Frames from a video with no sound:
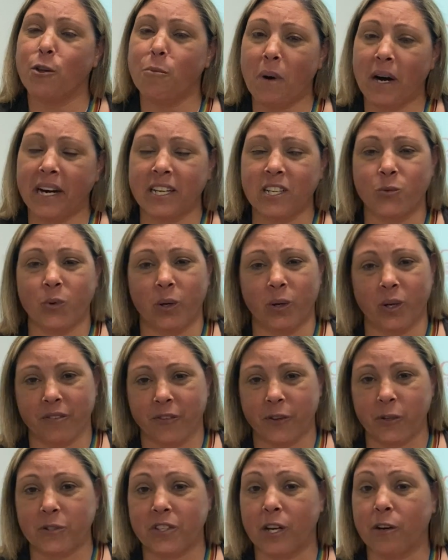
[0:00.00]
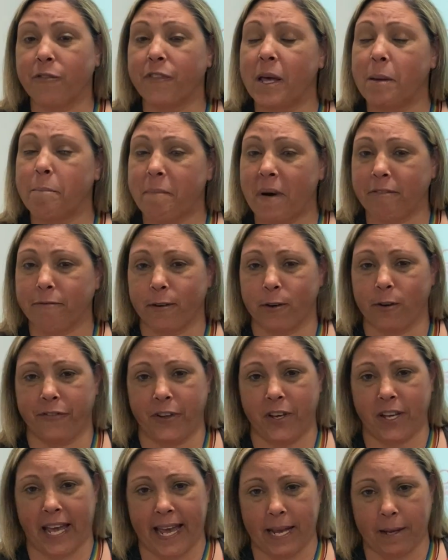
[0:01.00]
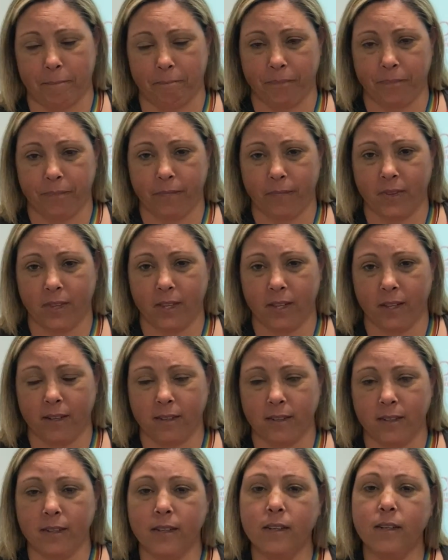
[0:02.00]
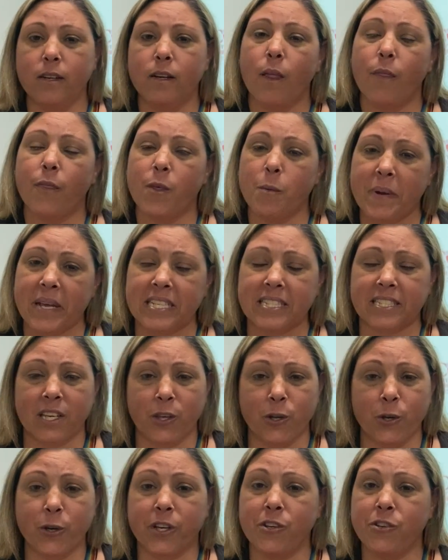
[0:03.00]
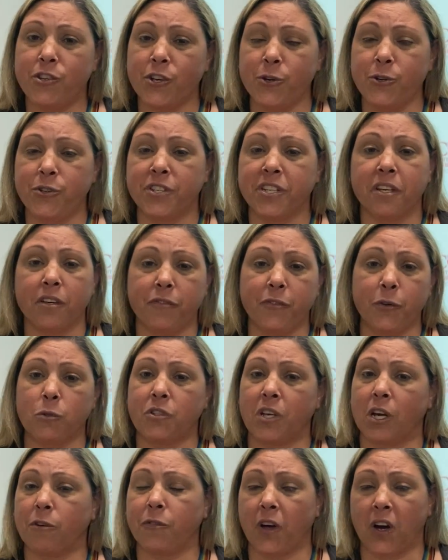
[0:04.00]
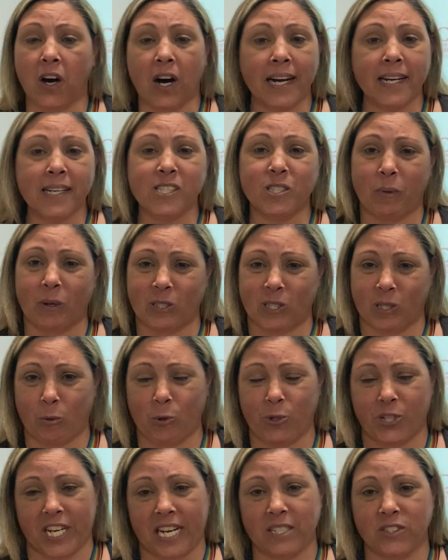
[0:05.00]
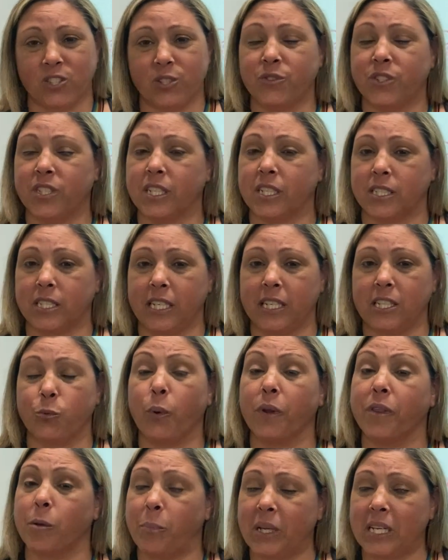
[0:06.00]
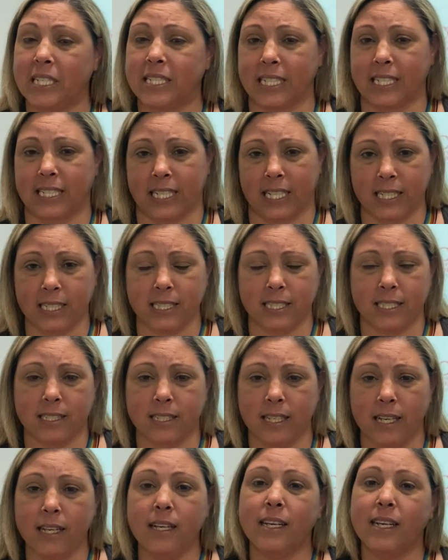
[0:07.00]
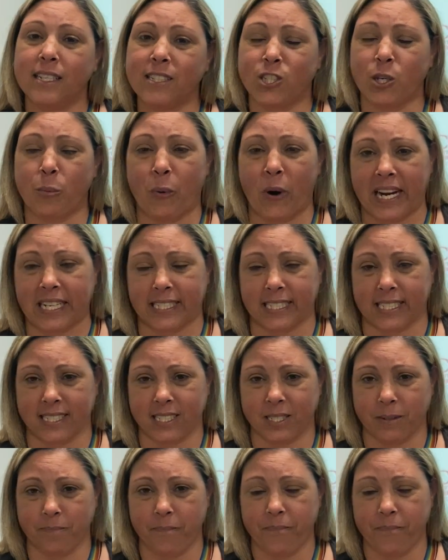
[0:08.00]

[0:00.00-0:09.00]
might as well give yourself that buffer if you can. The best thing you can do to give yourself the highest possible chance of success with ability tests is to practice.